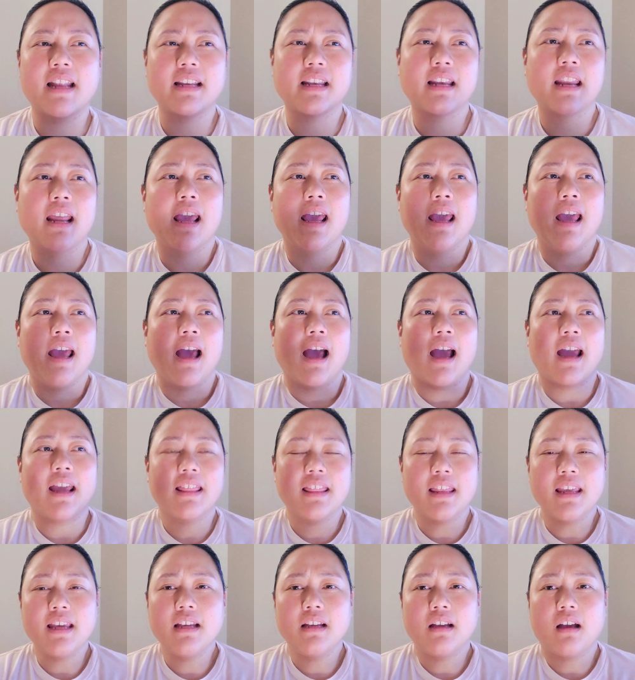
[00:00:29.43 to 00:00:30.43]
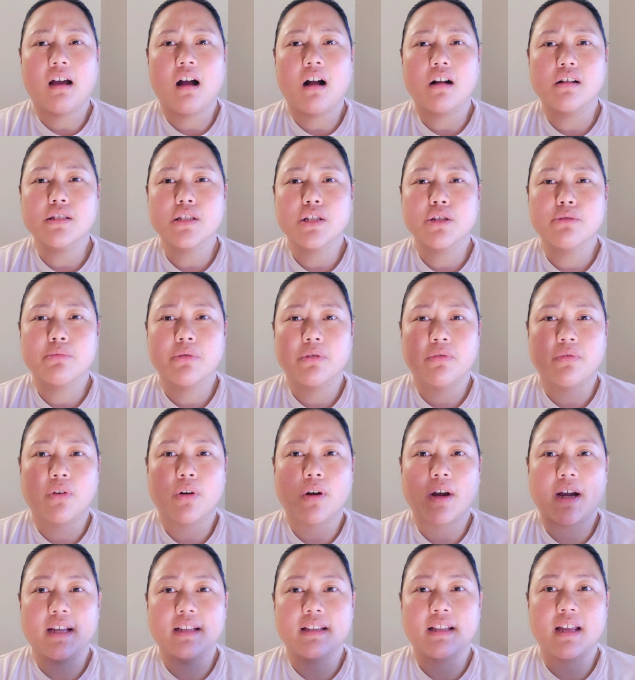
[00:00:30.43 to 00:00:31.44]
And I think also
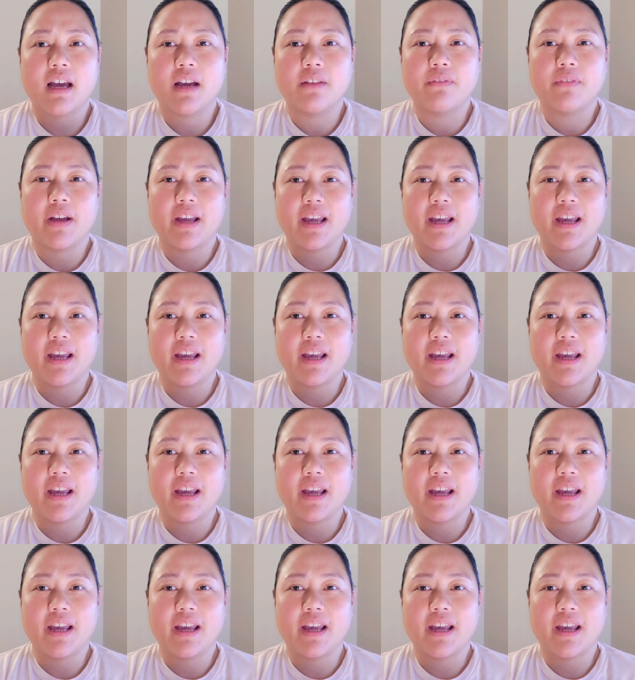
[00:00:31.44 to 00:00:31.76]
before I left,